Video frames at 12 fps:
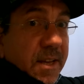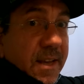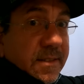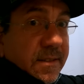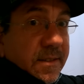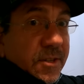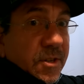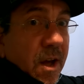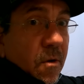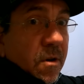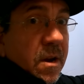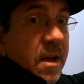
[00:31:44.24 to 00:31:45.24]
size as the
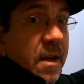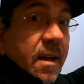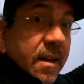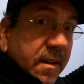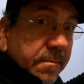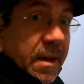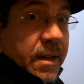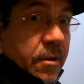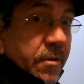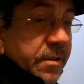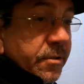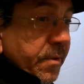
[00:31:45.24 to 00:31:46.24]
shower in my
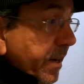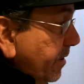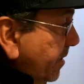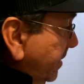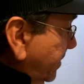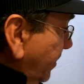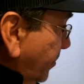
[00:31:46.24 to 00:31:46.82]
current trailer, as